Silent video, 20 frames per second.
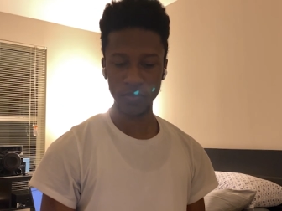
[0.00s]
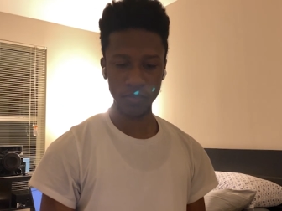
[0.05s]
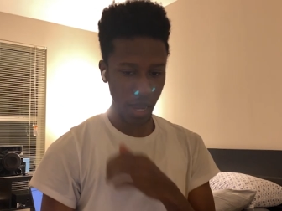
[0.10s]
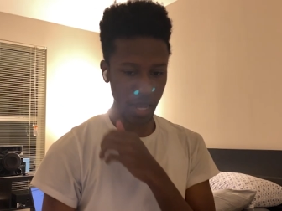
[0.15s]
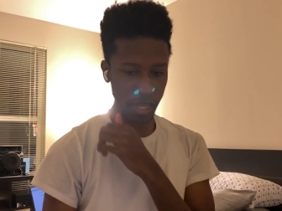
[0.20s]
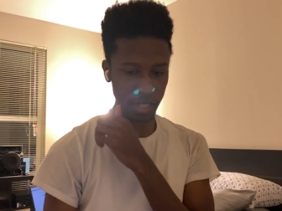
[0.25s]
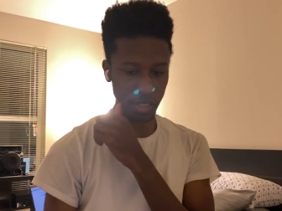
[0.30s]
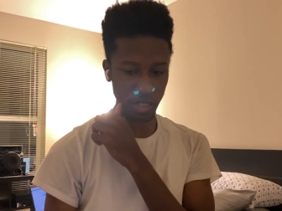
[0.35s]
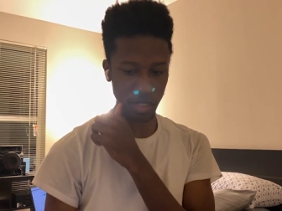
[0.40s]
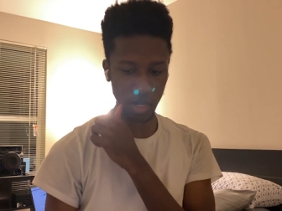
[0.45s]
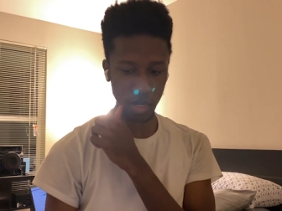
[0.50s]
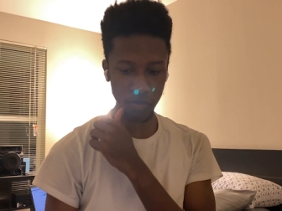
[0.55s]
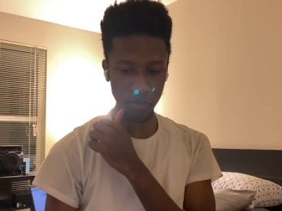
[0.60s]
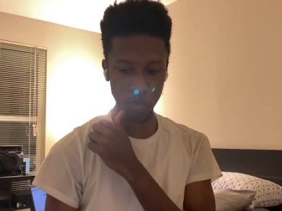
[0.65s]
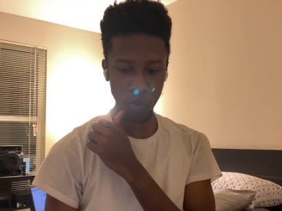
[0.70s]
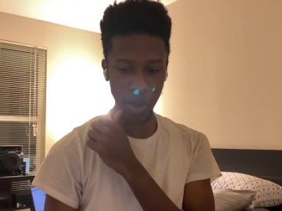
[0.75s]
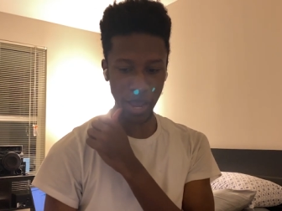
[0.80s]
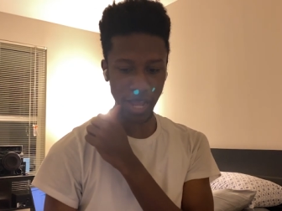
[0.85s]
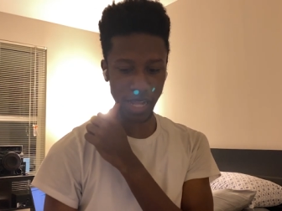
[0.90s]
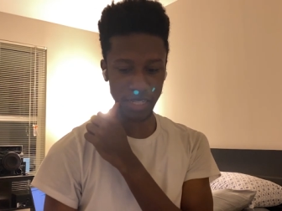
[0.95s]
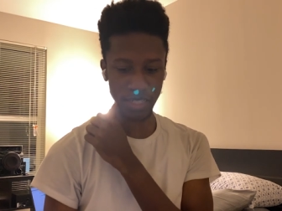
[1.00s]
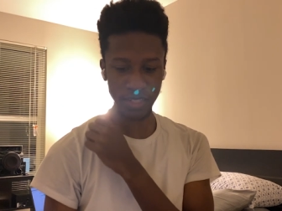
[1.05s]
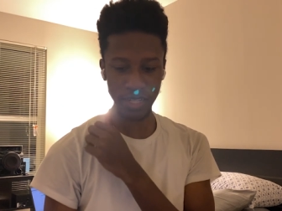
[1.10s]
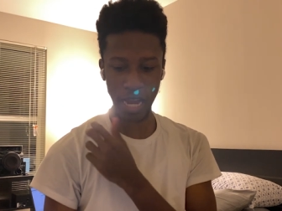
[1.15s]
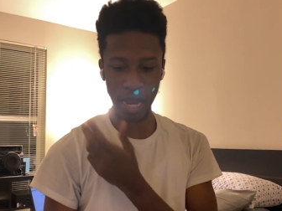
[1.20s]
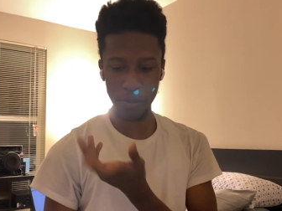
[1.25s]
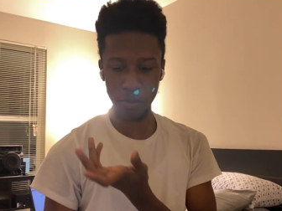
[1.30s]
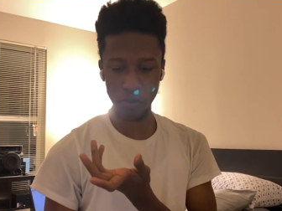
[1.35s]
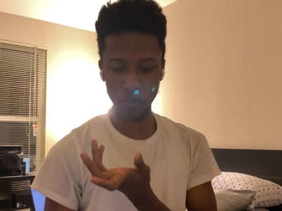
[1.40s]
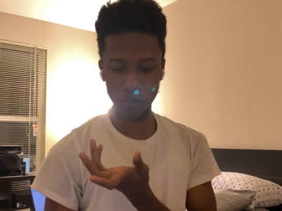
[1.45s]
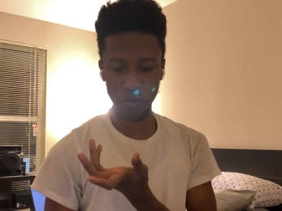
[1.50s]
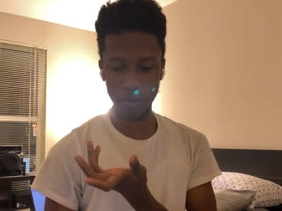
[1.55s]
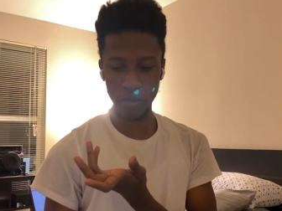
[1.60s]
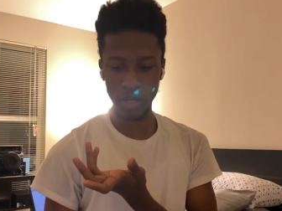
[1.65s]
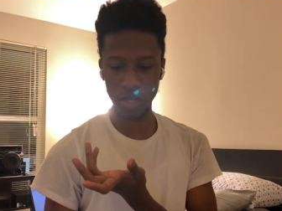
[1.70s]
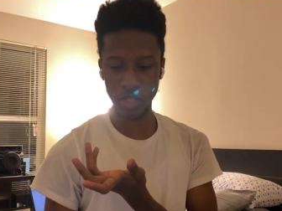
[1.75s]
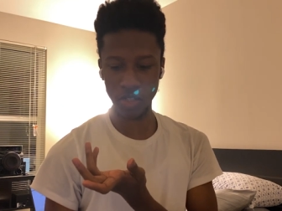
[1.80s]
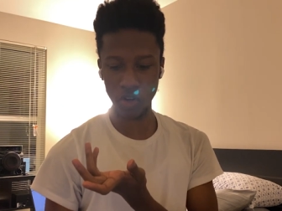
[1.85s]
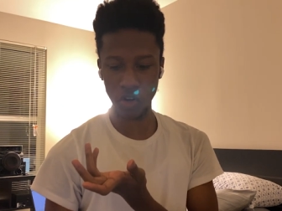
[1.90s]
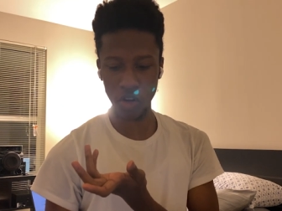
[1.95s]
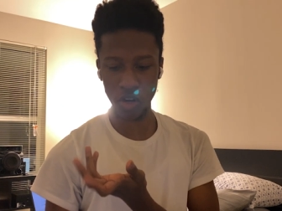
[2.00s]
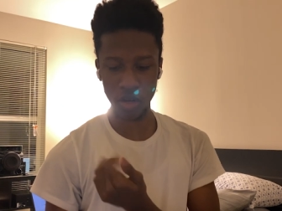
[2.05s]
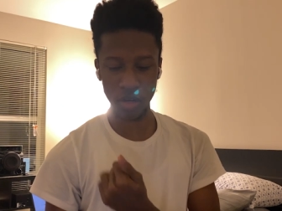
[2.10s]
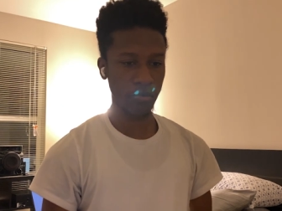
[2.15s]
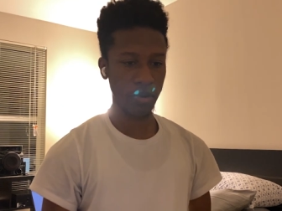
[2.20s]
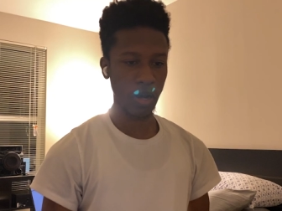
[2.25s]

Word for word: I should have ran Cyber from the start,